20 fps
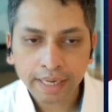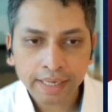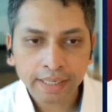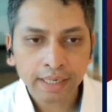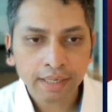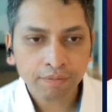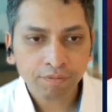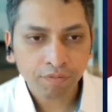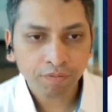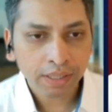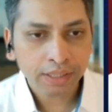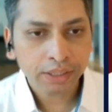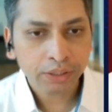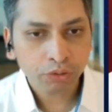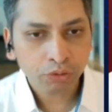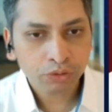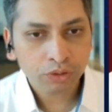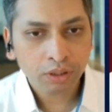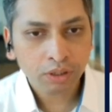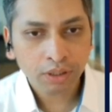train and
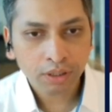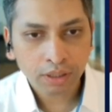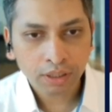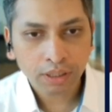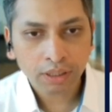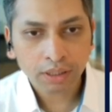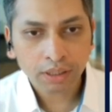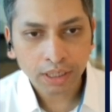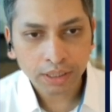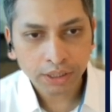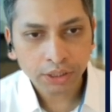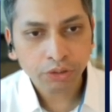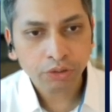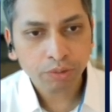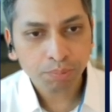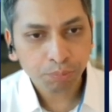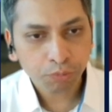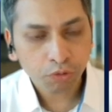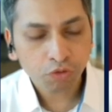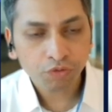fine-tune the
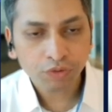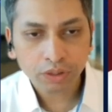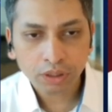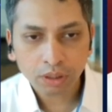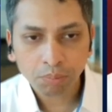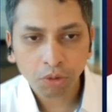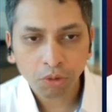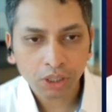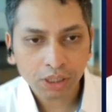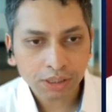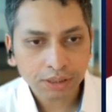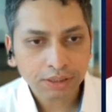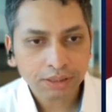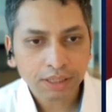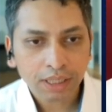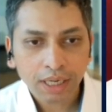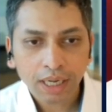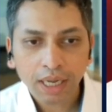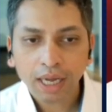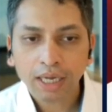continue improving the
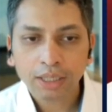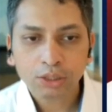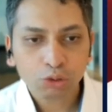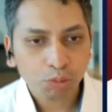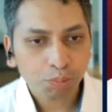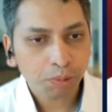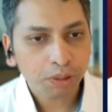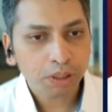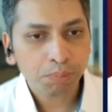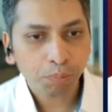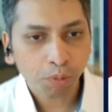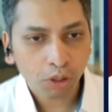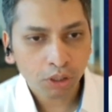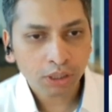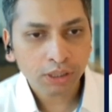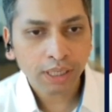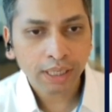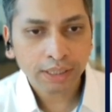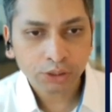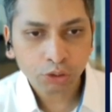models are super
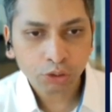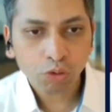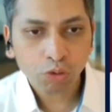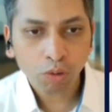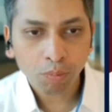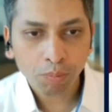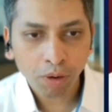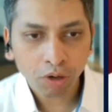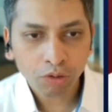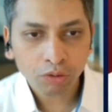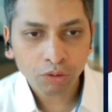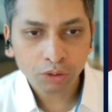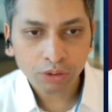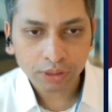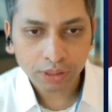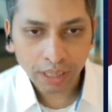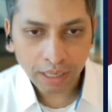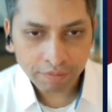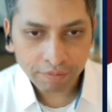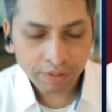important as you go
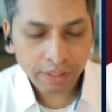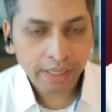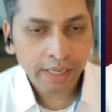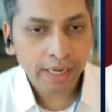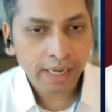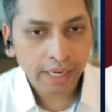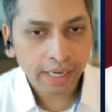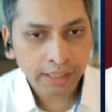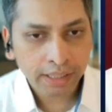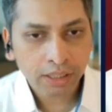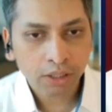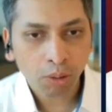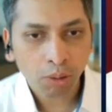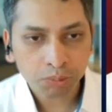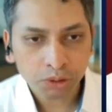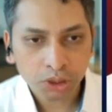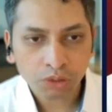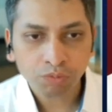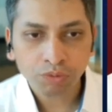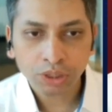about driving AI
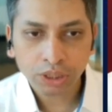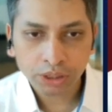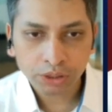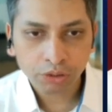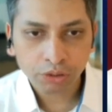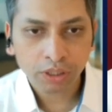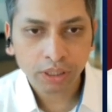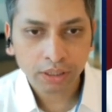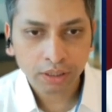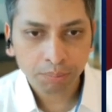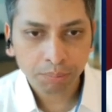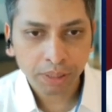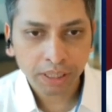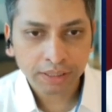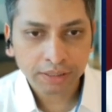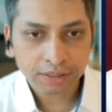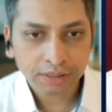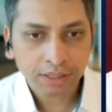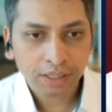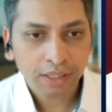adoption within your
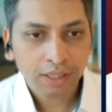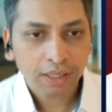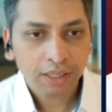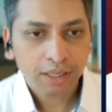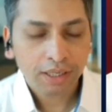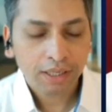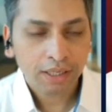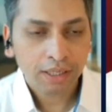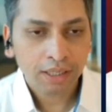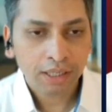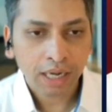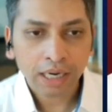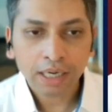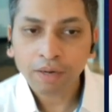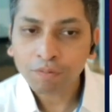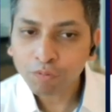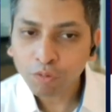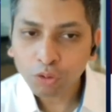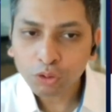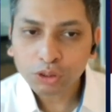enterprise.
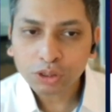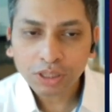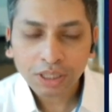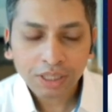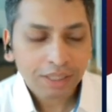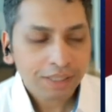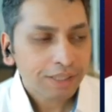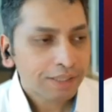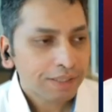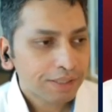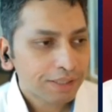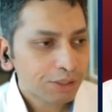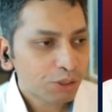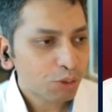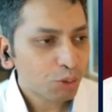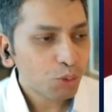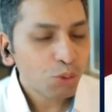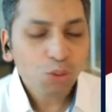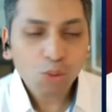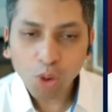And of course,
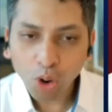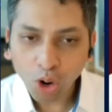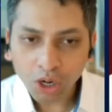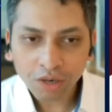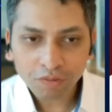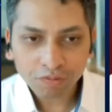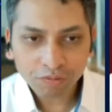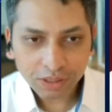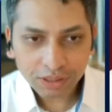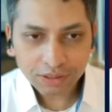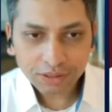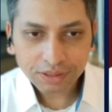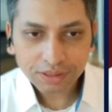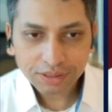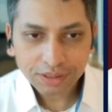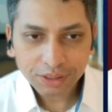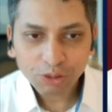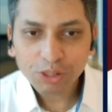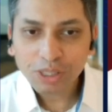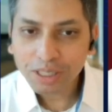to do all of
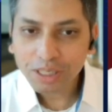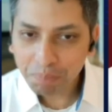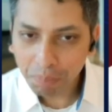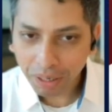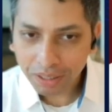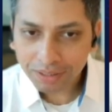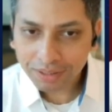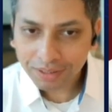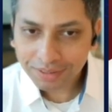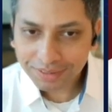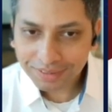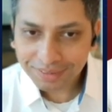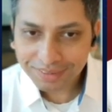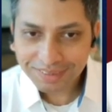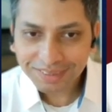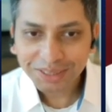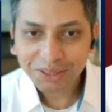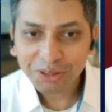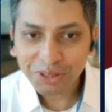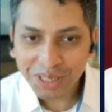this, you need
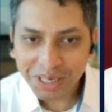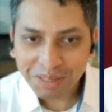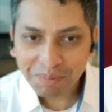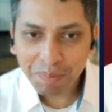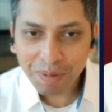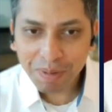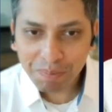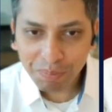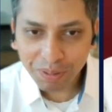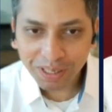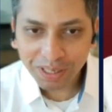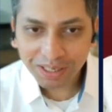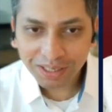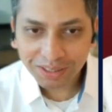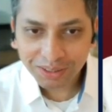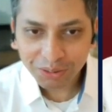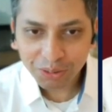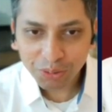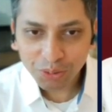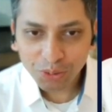partners, you need
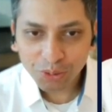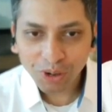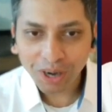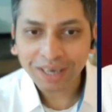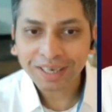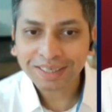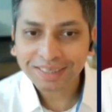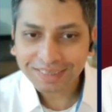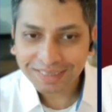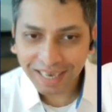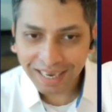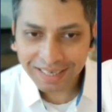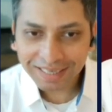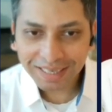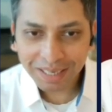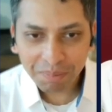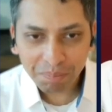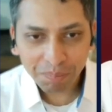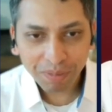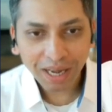people who
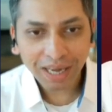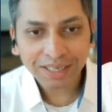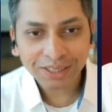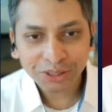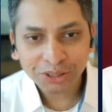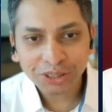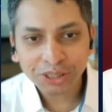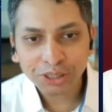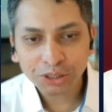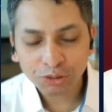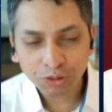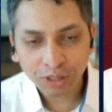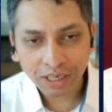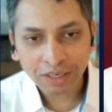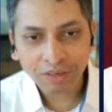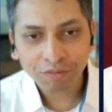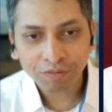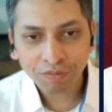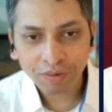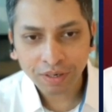understand them, and you need to
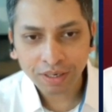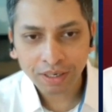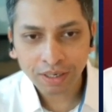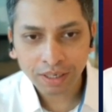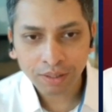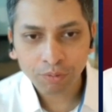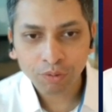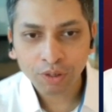kind of